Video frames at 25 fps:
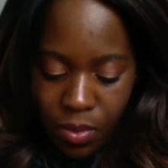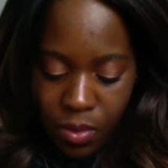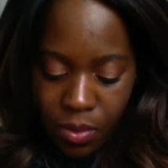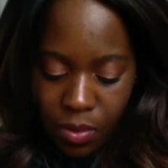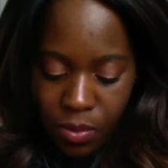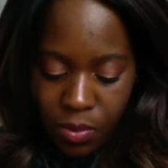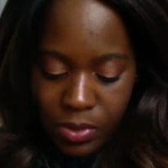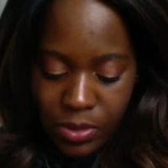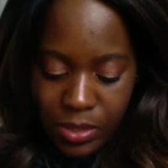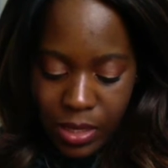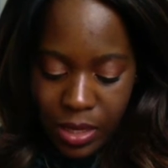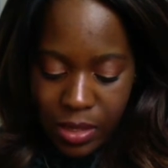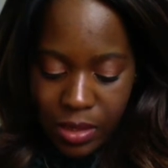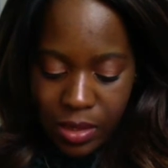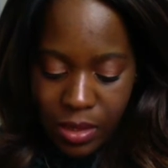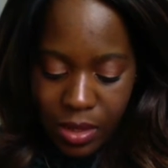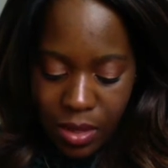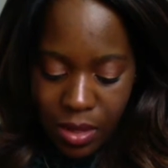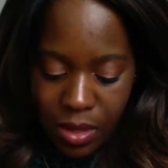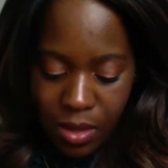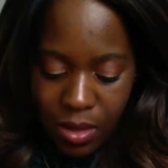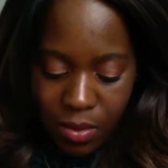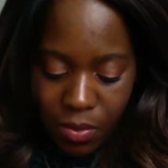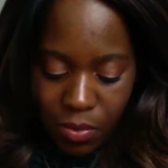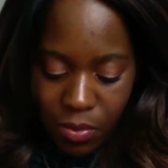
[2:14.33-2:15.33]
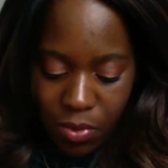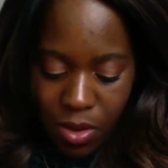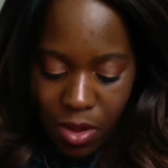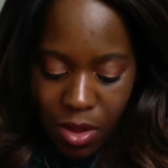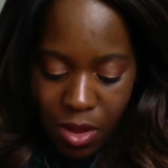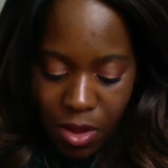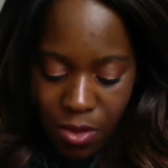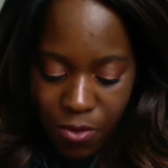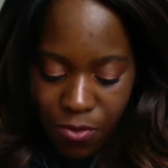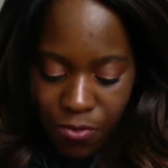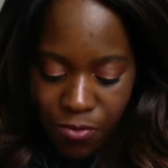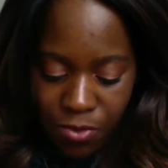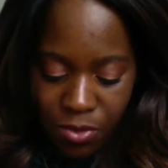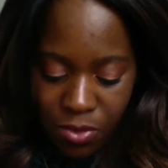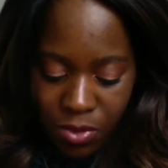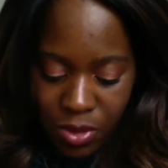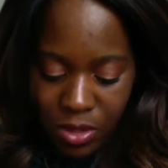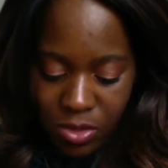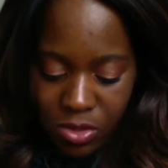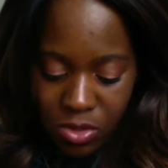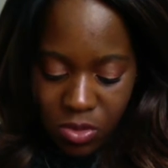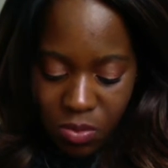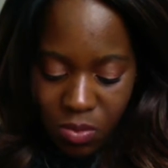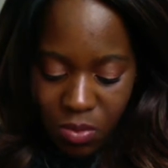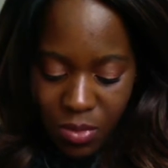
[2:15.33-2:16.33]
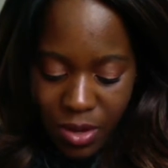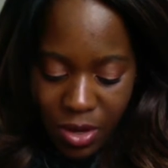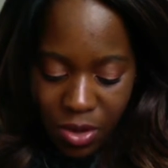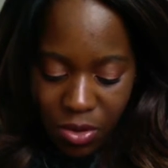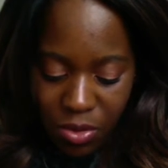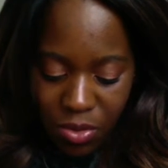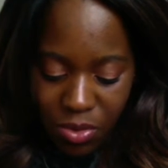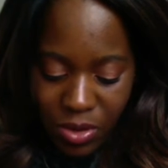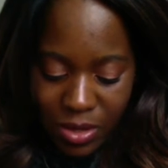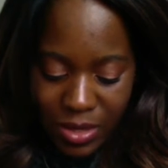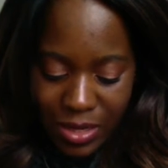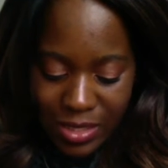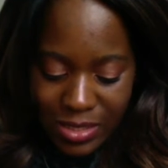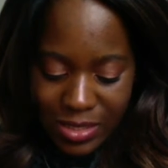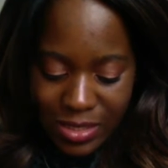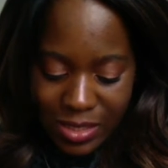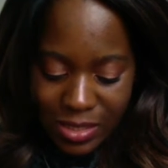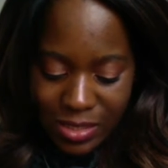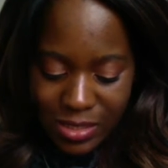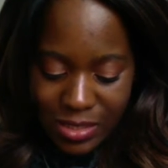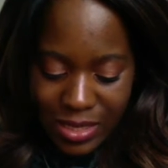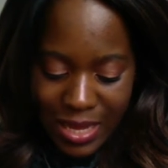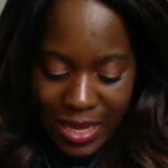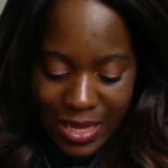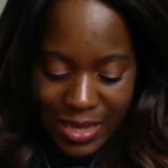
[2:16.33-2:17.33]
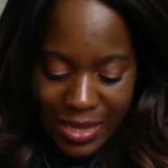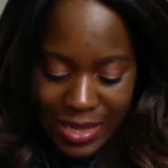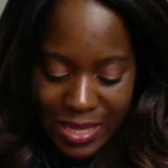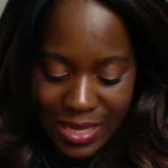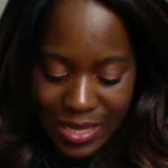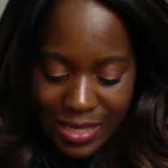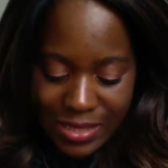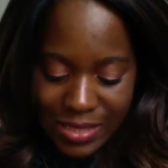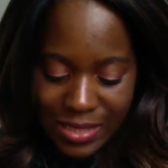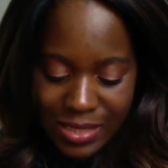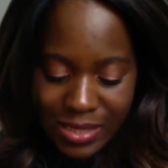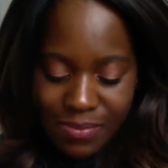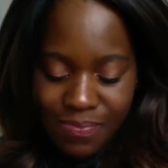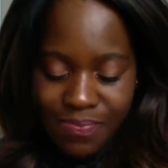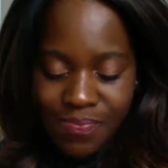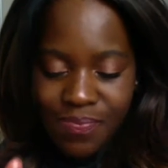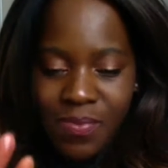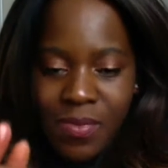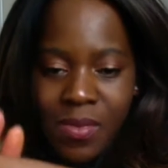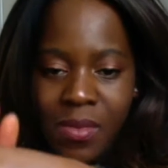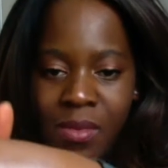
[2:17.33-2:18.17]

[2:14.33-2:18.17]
was that there were a few little micro glitters in this,